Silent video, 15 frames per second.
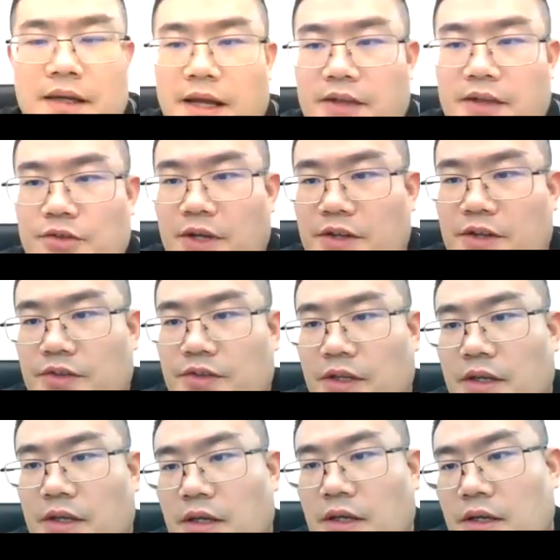As you can see,
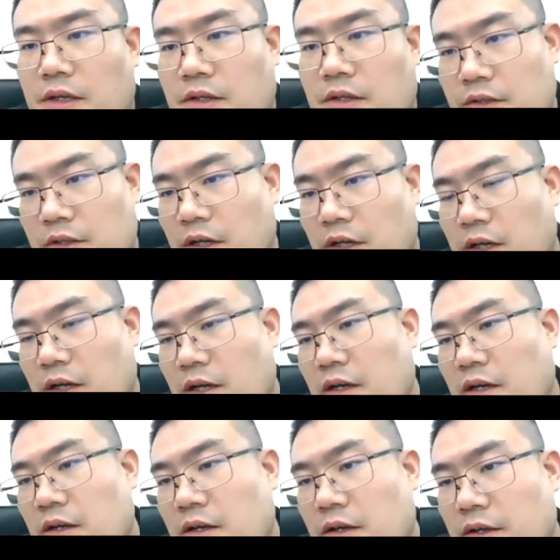the
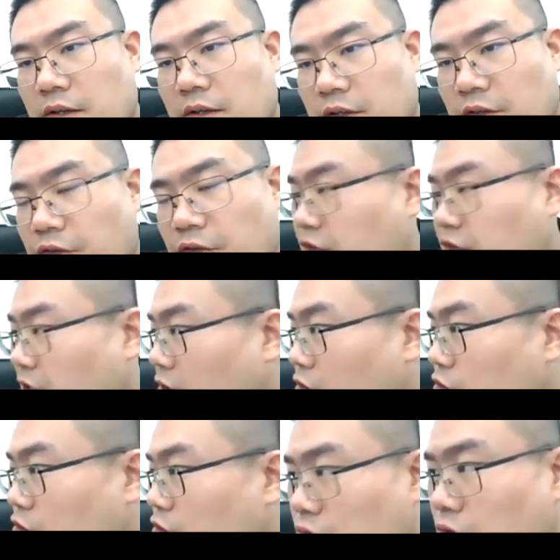15
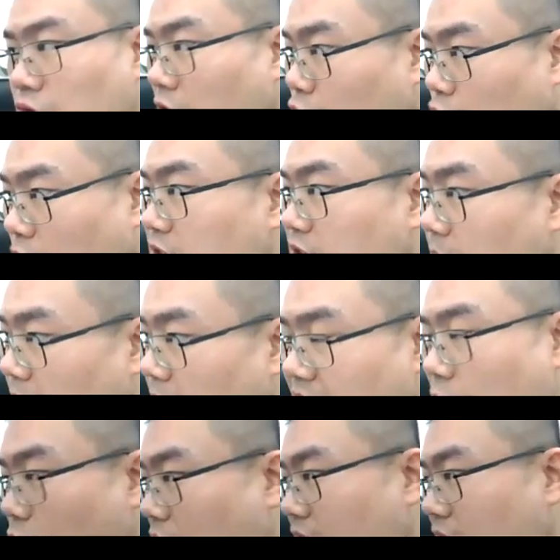to 20
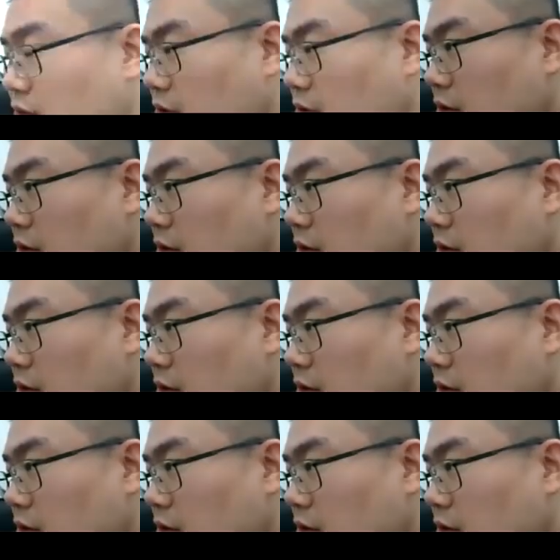megawatts